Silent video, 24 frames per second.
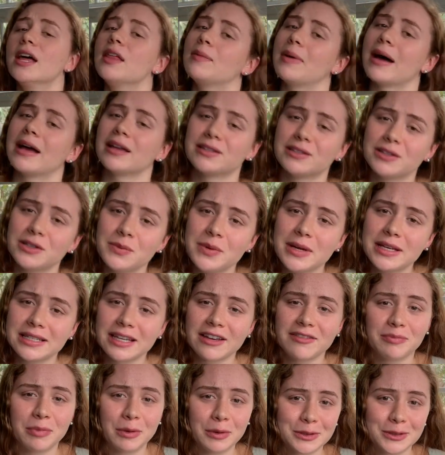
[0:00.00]
Past 2 weeks
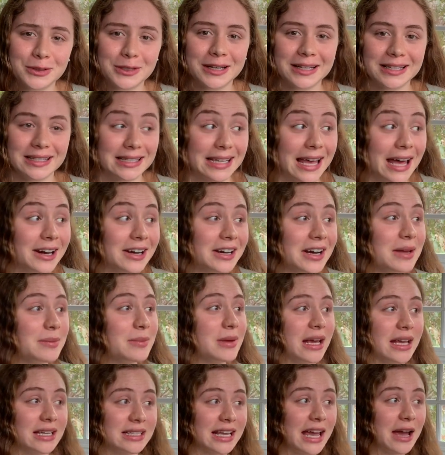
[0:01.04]
I've posted on Saturday
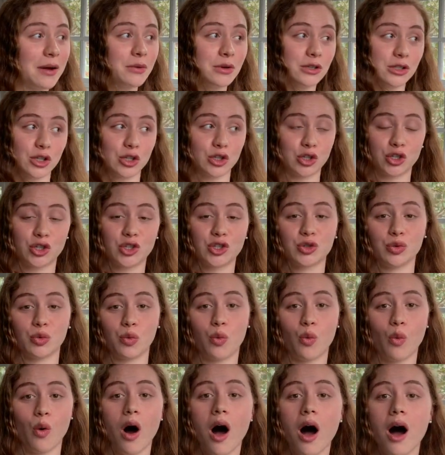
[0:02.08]
because I was
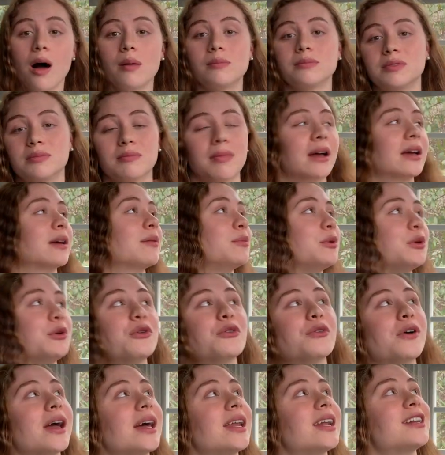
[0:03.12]
swamped. My computer
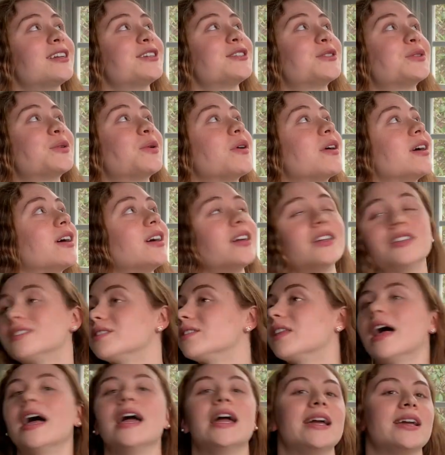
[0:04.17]
ran out of storage,
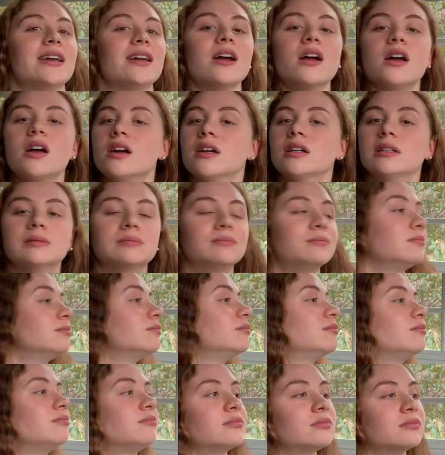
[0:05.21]
like,
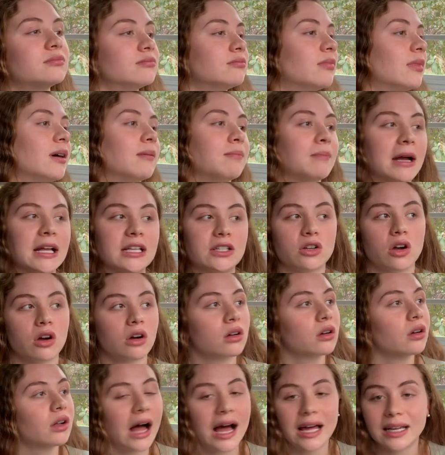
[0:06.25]
my
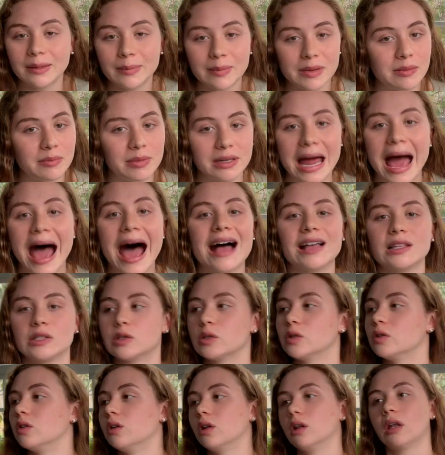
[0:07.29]
turtle had to be
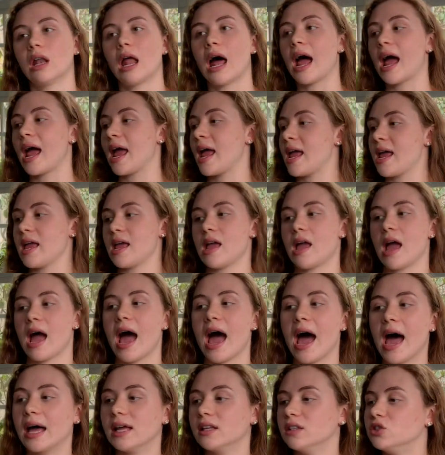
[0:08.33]
bedazzled, I
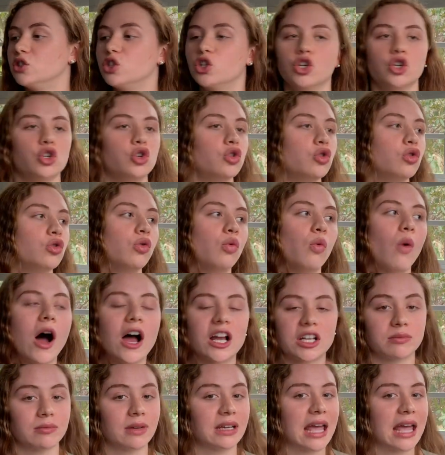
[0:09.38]
had to wash my